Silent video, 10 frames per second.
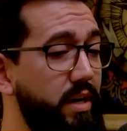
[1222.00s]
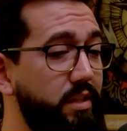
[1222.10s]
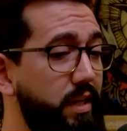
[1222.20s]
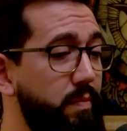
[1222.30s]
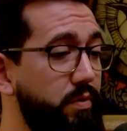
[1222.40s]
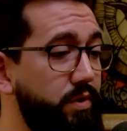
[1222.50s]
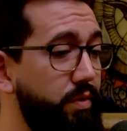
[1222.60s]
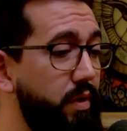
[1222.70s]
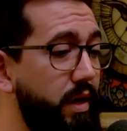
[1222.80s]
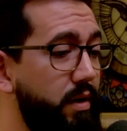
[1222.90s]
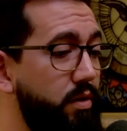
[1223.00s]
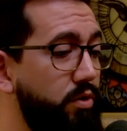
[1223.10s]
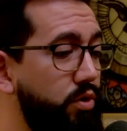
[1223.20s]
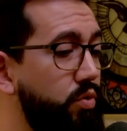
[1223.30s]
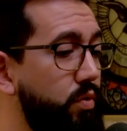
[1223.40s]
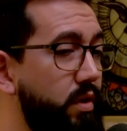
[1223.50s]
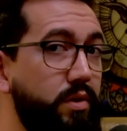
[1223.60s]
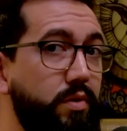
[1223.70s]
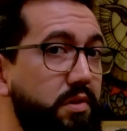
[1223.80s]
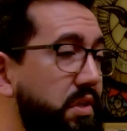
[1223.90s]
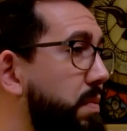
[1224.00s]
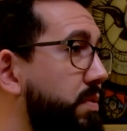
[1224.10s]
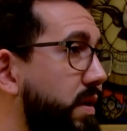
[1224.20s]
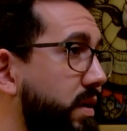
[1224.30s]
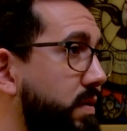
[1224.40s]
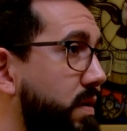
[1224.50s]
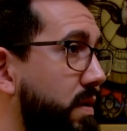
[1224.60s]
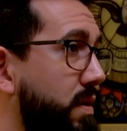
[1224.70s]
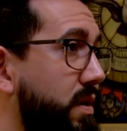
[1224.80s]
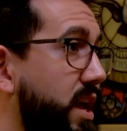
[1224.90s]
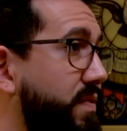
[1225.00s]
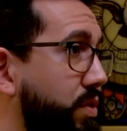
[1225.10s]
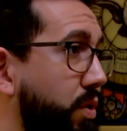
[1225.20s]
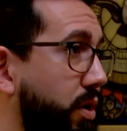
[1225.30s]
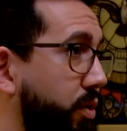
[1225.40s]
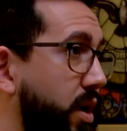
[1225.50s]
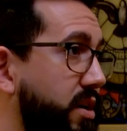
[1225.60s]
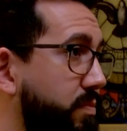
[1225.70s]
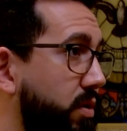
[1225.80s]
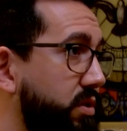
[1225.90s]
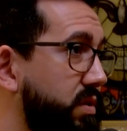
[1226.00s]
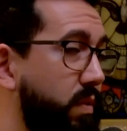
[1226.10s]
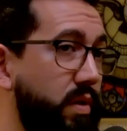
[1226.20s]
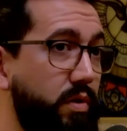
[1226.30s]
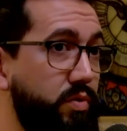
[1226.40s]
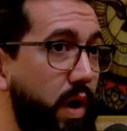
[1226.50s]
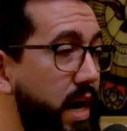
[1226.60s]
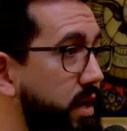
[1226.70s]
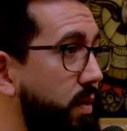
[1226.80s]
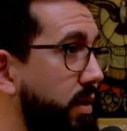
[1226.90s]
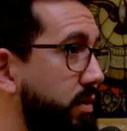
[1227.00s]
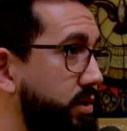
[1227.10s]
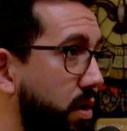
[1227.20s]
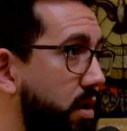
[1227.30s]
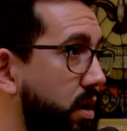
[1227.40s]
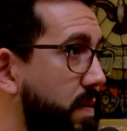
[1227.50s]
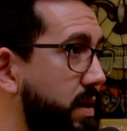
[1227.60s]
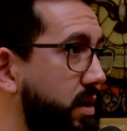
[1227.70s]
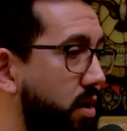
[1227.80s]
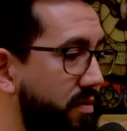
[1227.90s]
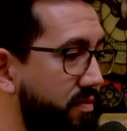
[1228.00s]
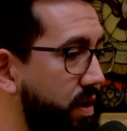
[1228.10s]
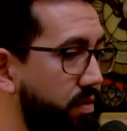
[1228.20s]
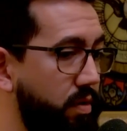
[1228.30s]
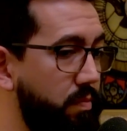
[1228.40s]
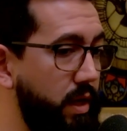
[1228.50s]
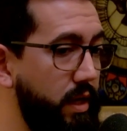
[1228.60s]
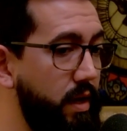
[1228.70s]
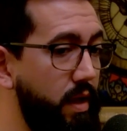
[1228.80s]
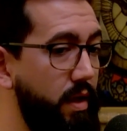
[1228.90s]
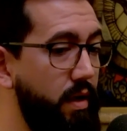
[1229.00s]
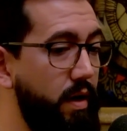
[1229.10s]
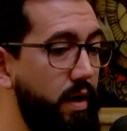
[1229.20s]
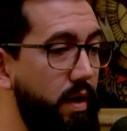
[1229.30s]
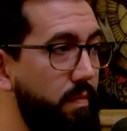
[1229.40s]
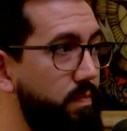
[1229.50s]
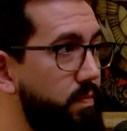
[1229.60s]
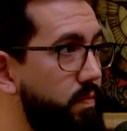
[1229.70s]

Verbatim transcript: example, too, that you can do the same thing. If you're a creative person, whether it's writing, whether it's art, I mean, our faith can be... Um,